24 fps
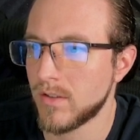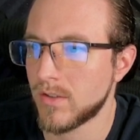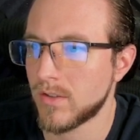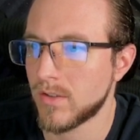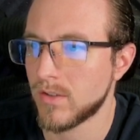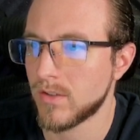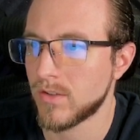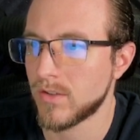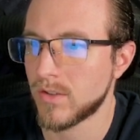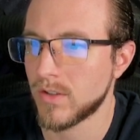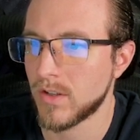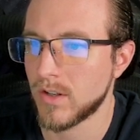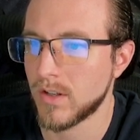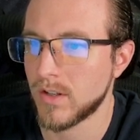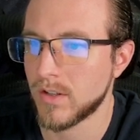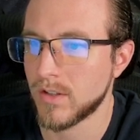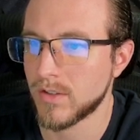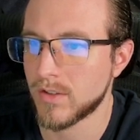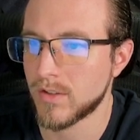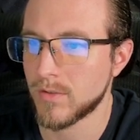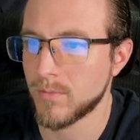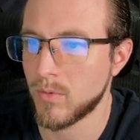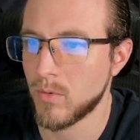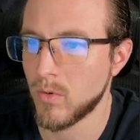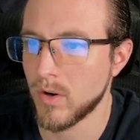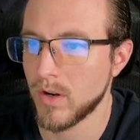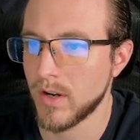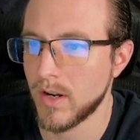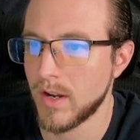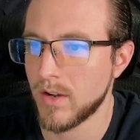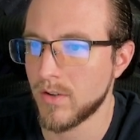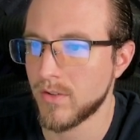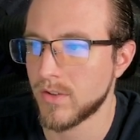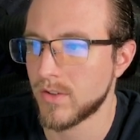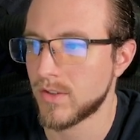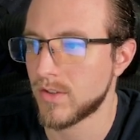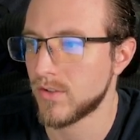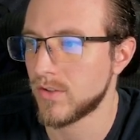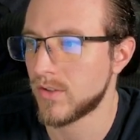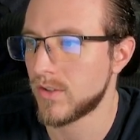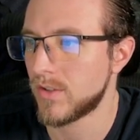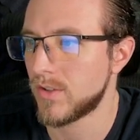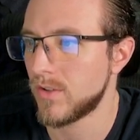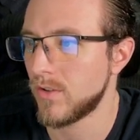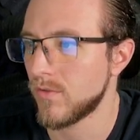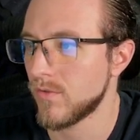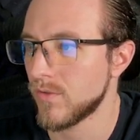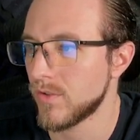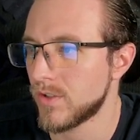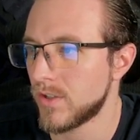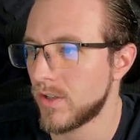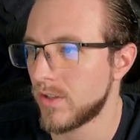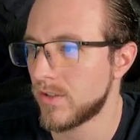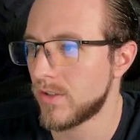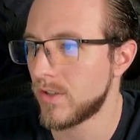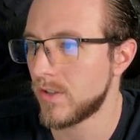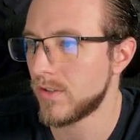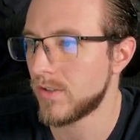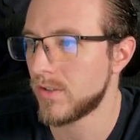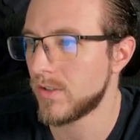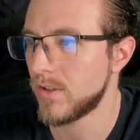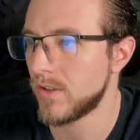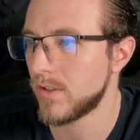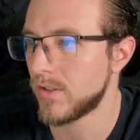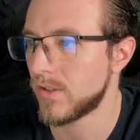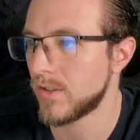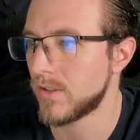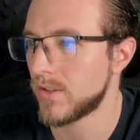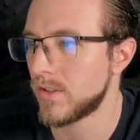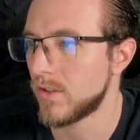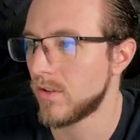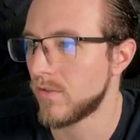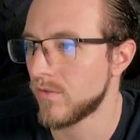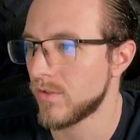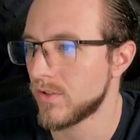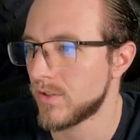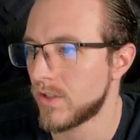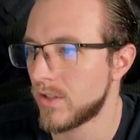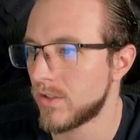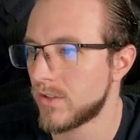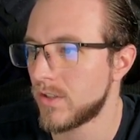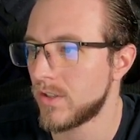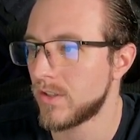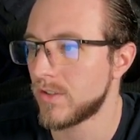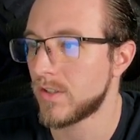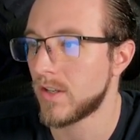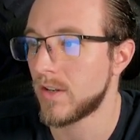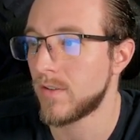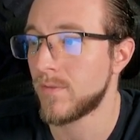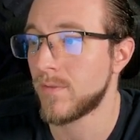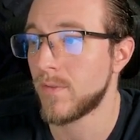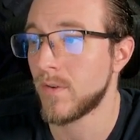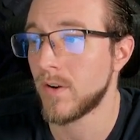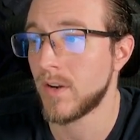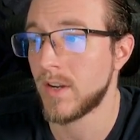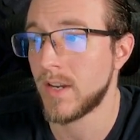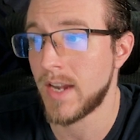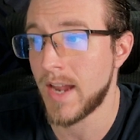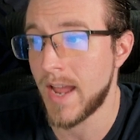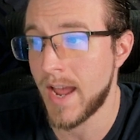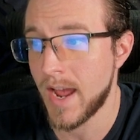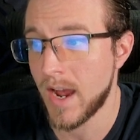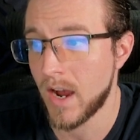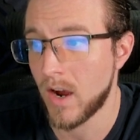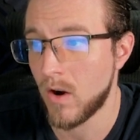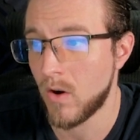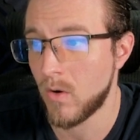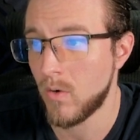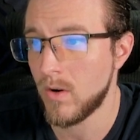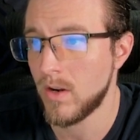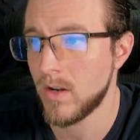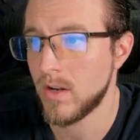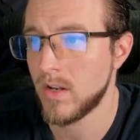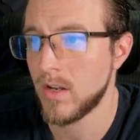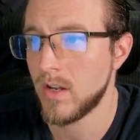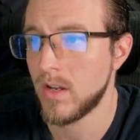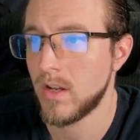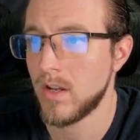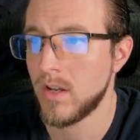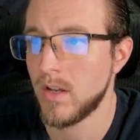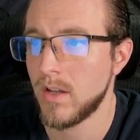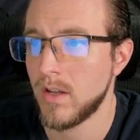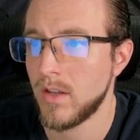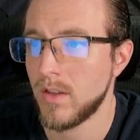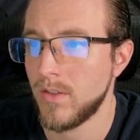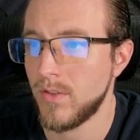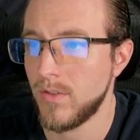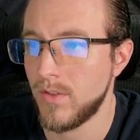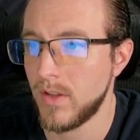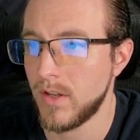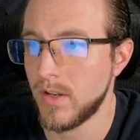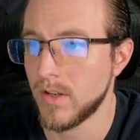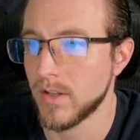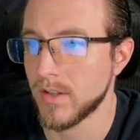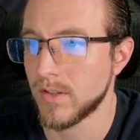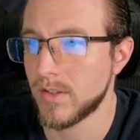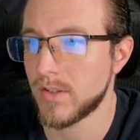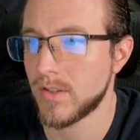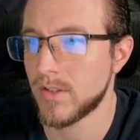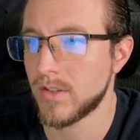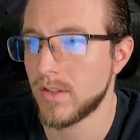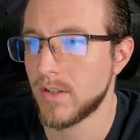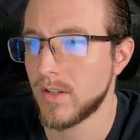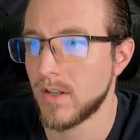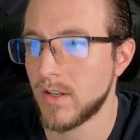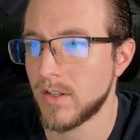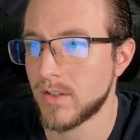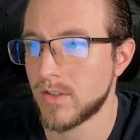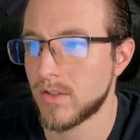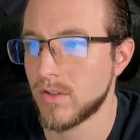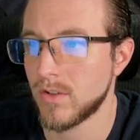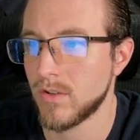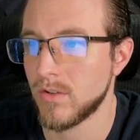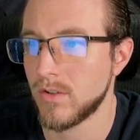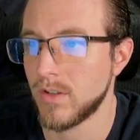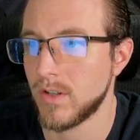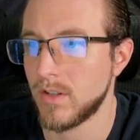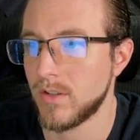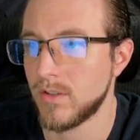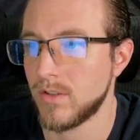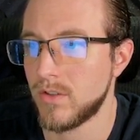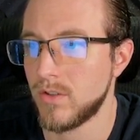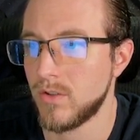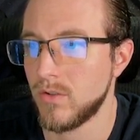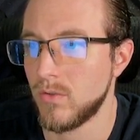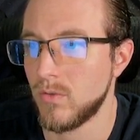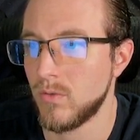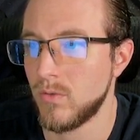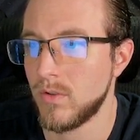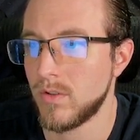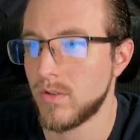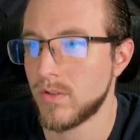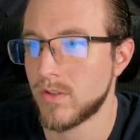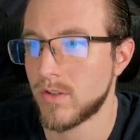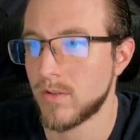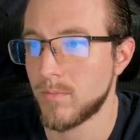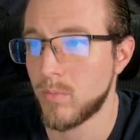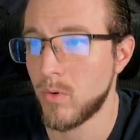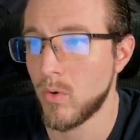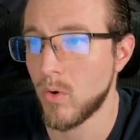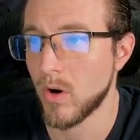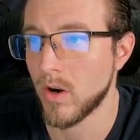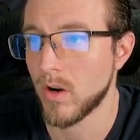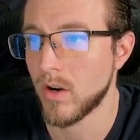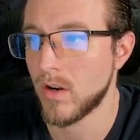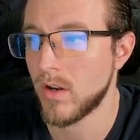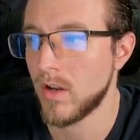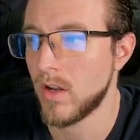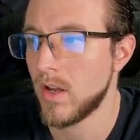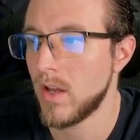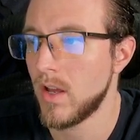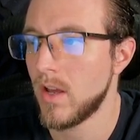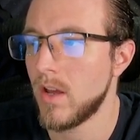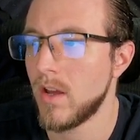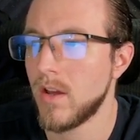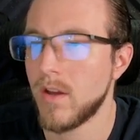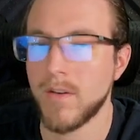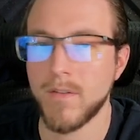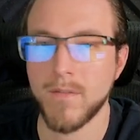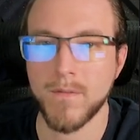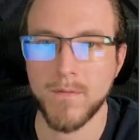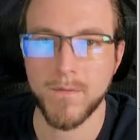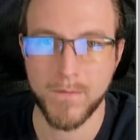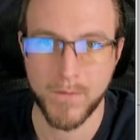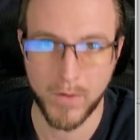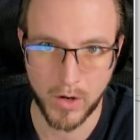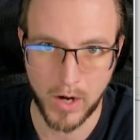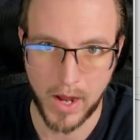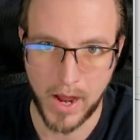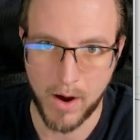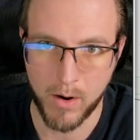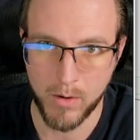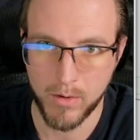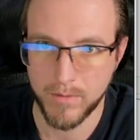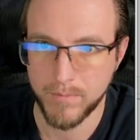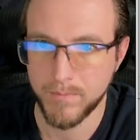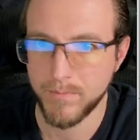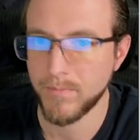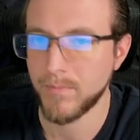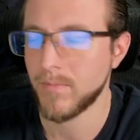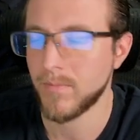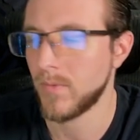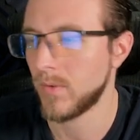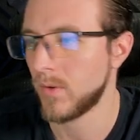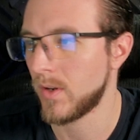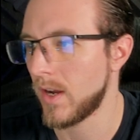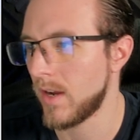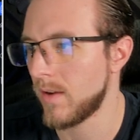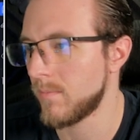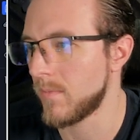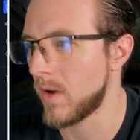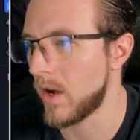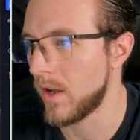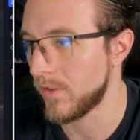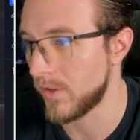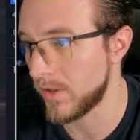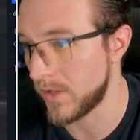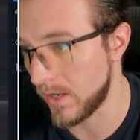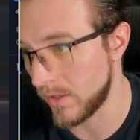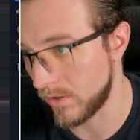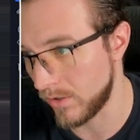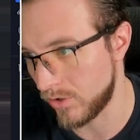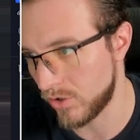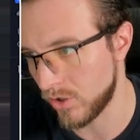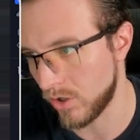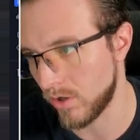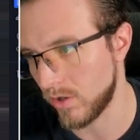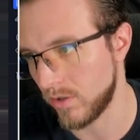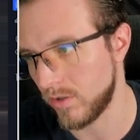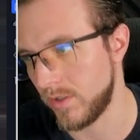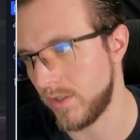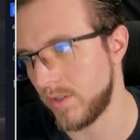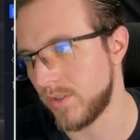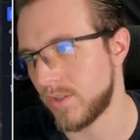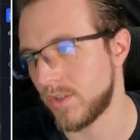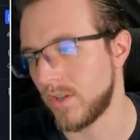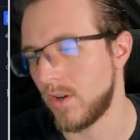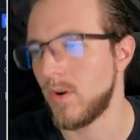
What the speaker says: This is support now. This is still resistance. This is still resistance. And for now, this has turned into support for now, okay, on the daily chart at least.